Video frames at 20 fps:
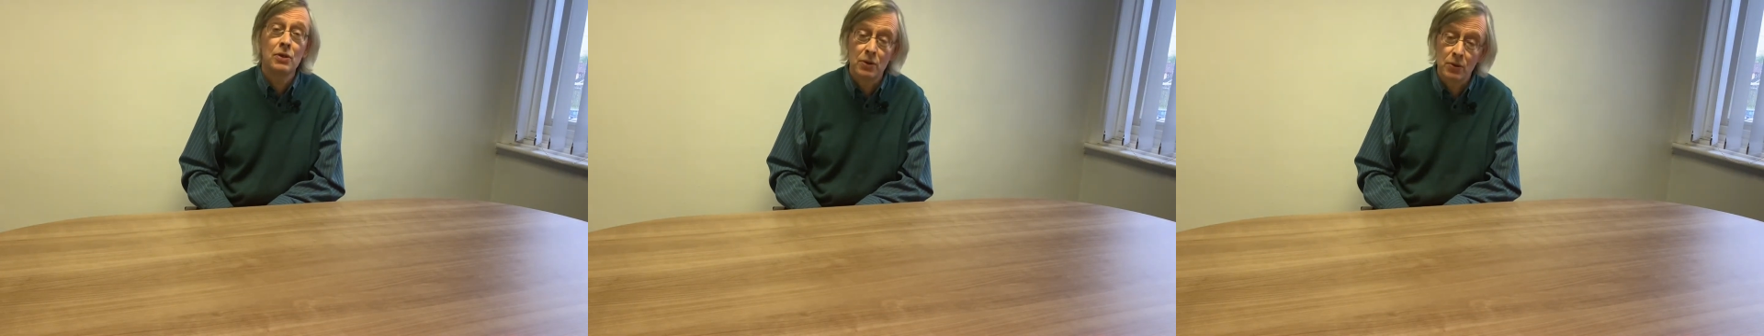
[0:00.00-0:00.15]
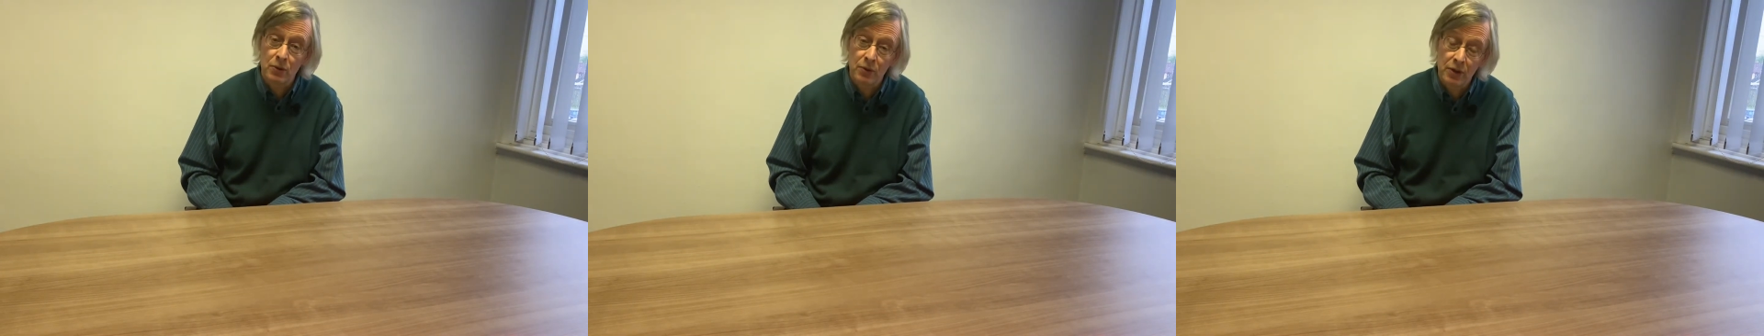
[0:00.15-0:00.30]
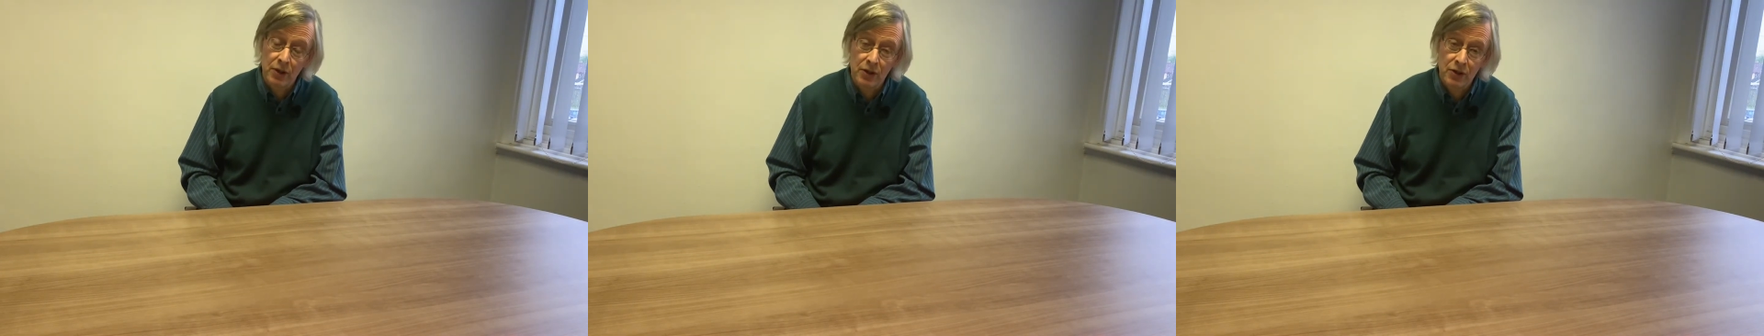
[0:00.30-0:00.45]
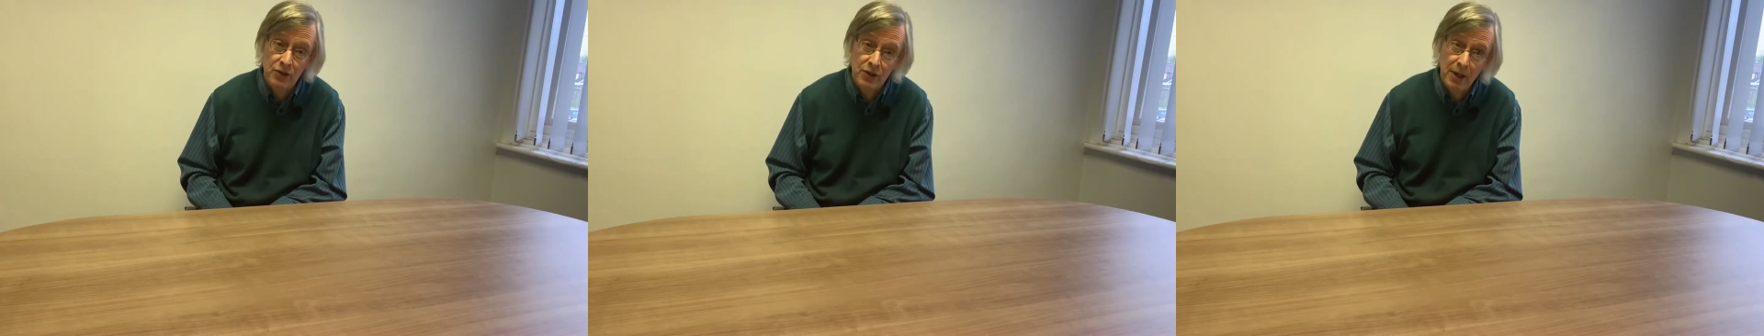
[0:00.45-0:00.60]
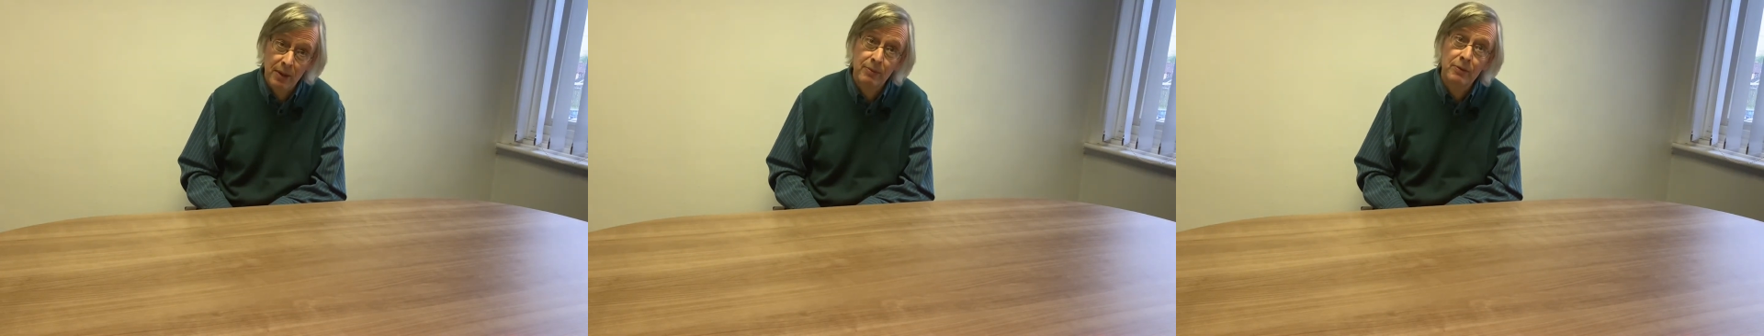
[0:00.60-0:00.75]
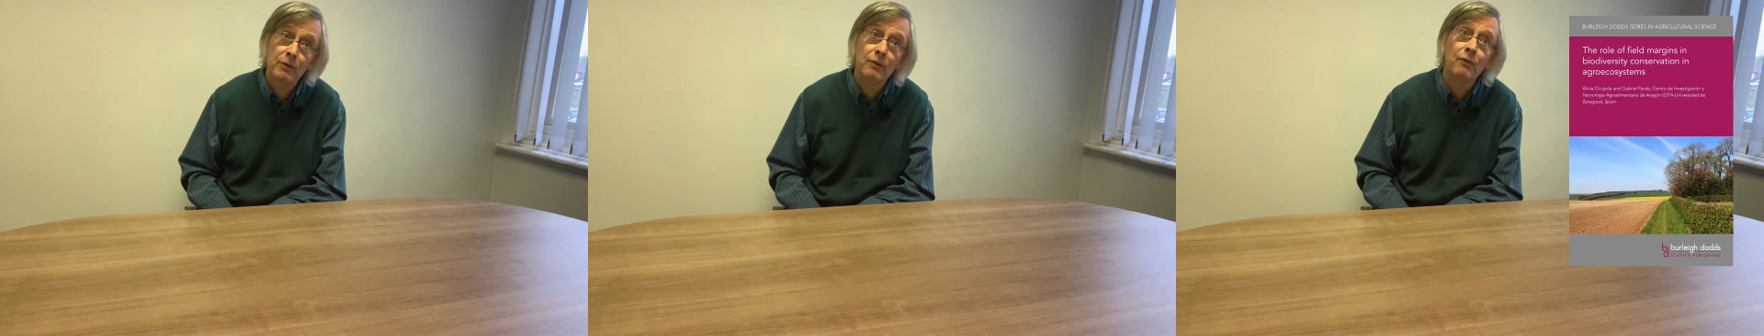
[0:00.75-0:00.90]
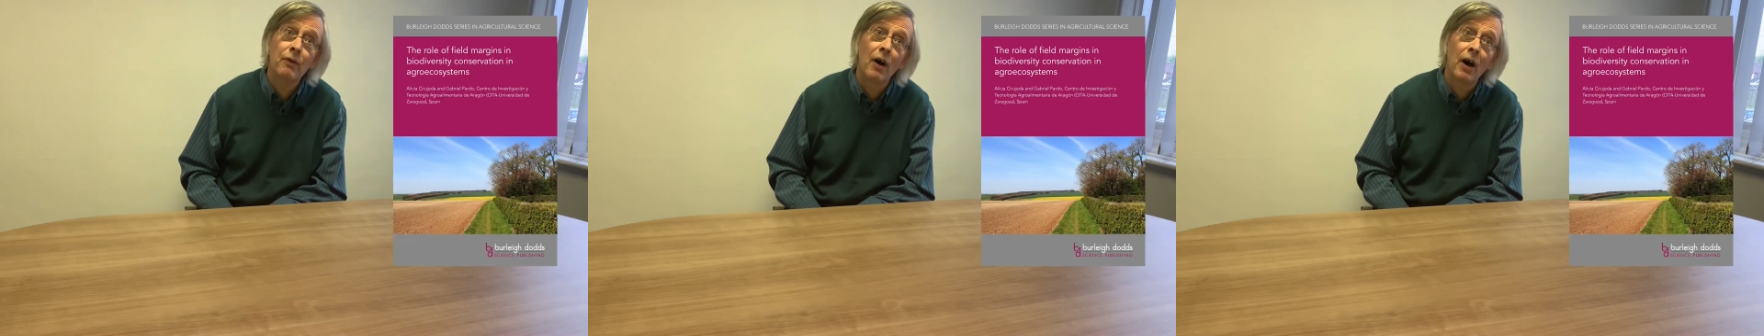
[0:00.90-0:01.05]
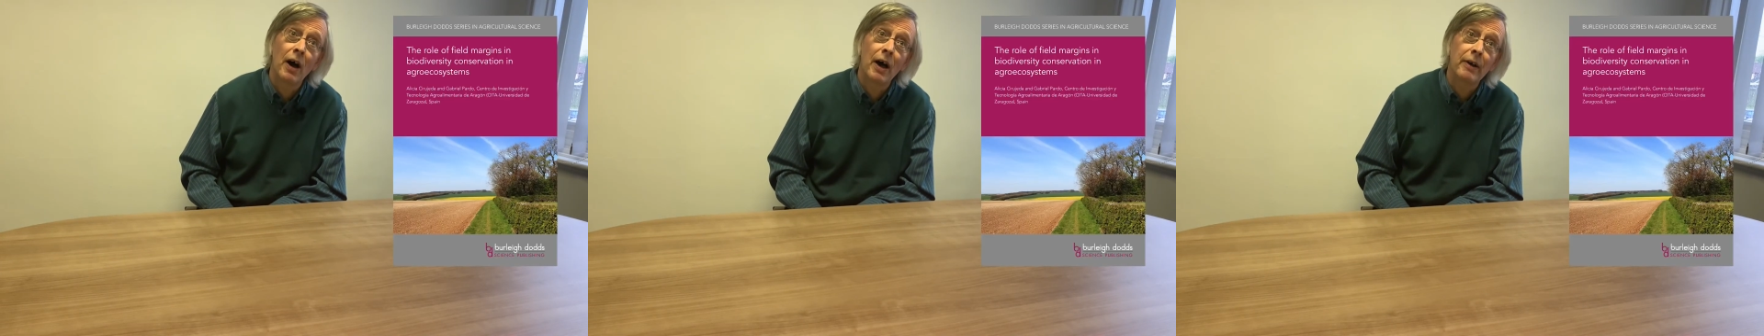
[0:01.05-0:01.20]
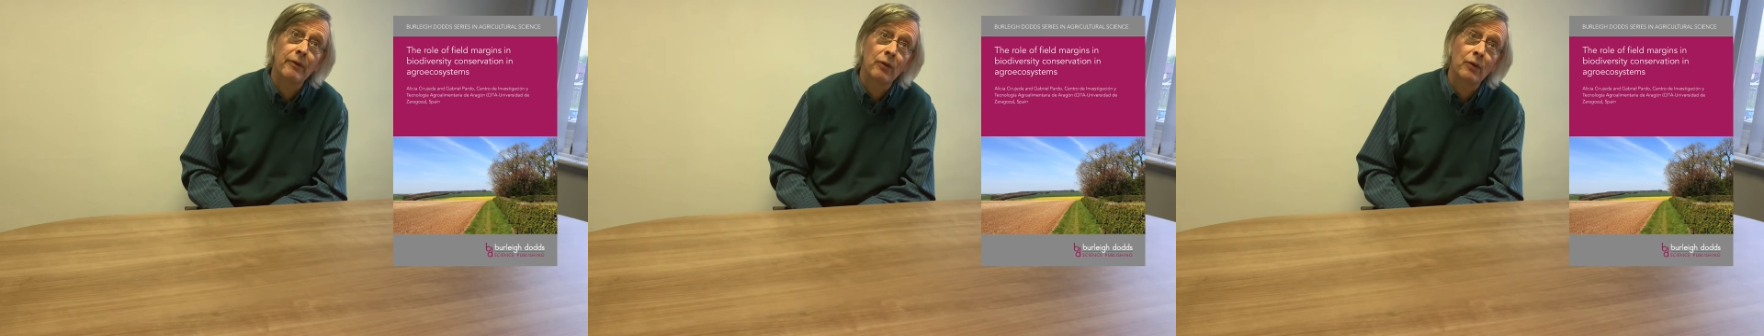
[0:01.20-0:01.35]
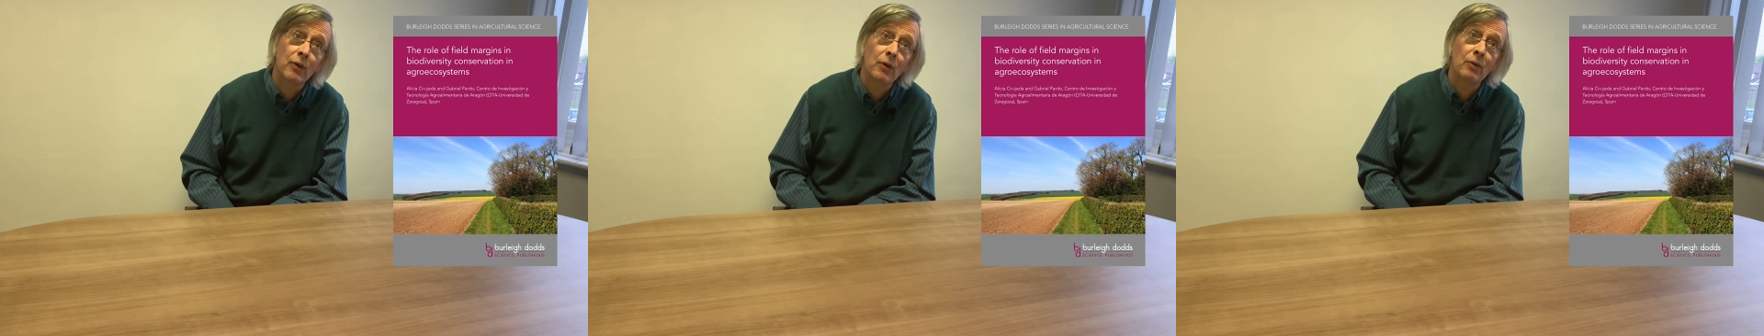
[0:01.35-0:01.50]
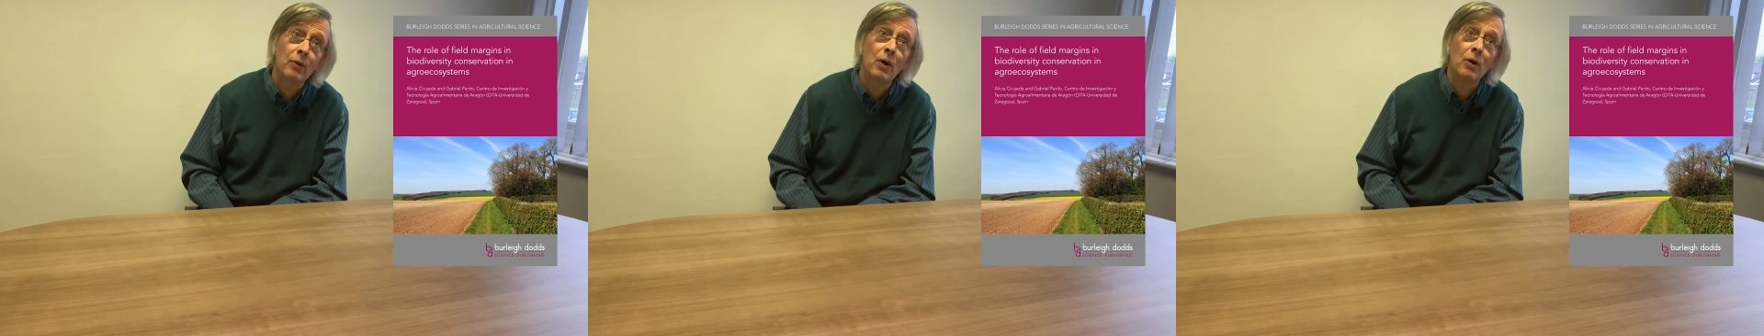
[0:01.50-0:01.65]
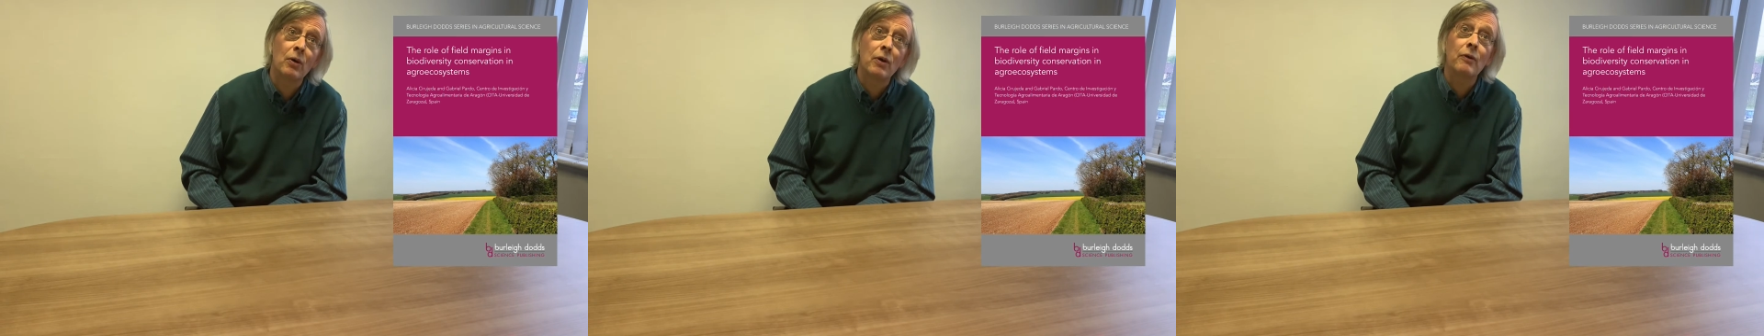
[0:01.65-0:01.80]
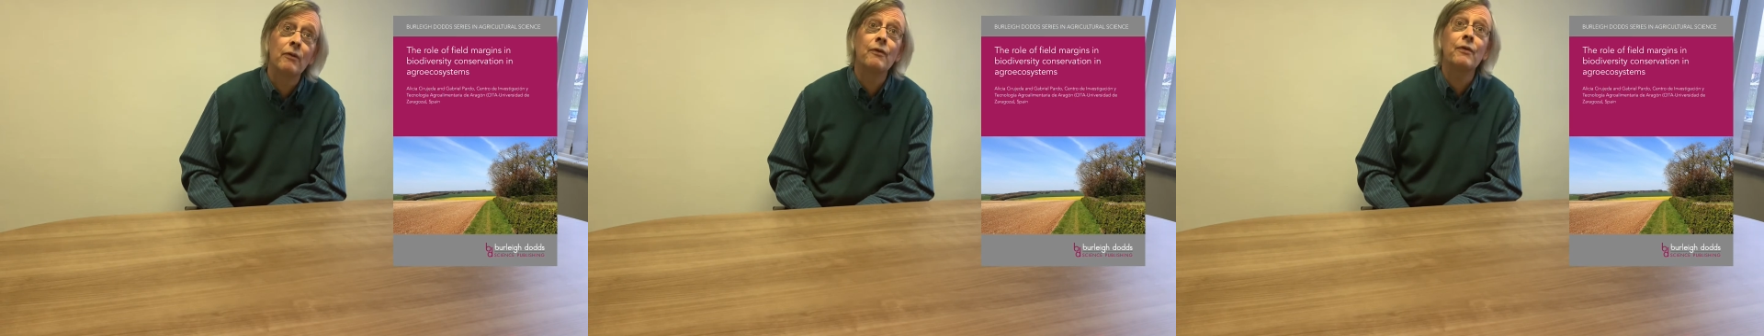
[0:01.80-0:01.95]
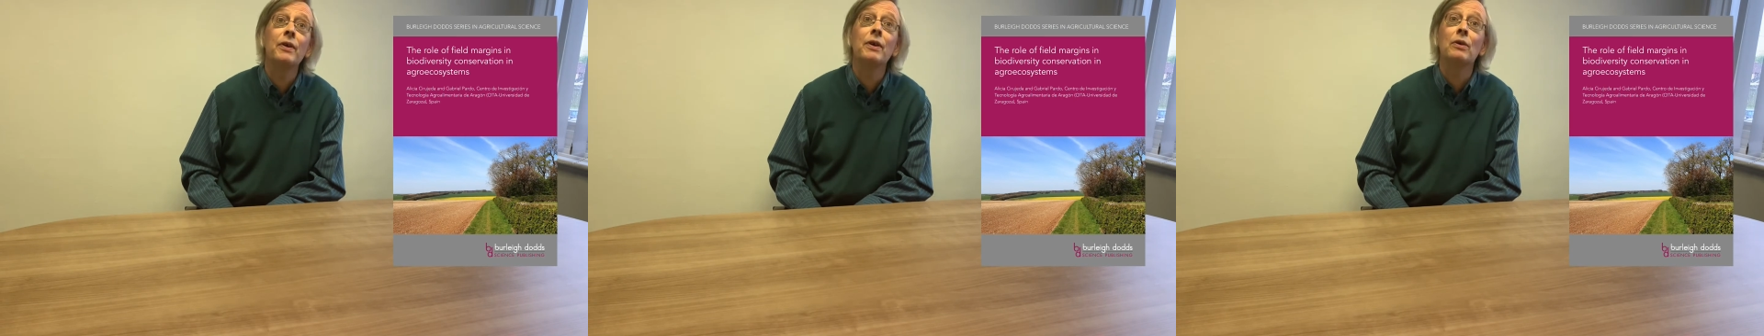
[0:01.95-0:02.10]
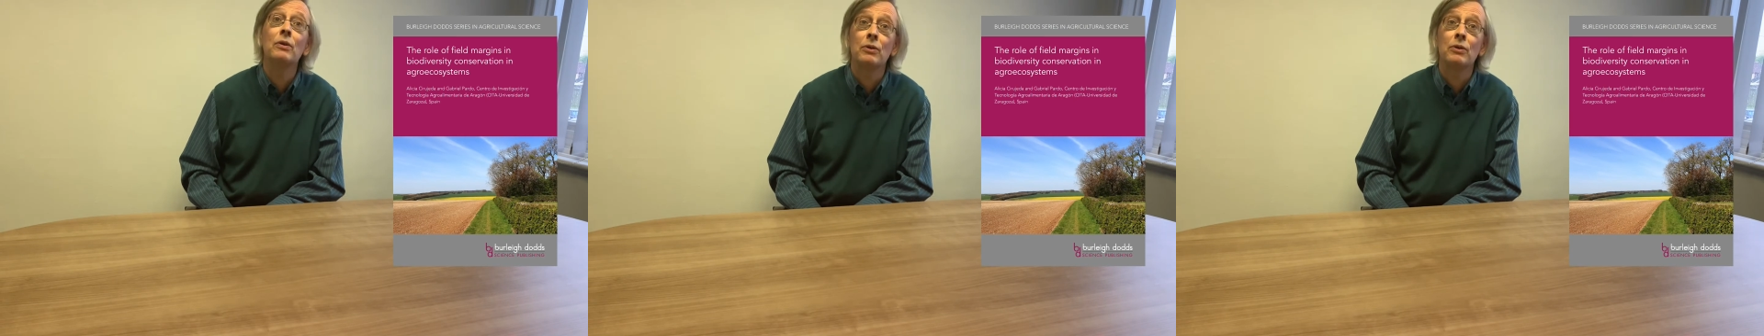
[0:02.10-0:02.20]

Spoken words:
and it's Chapter 5 on the role of field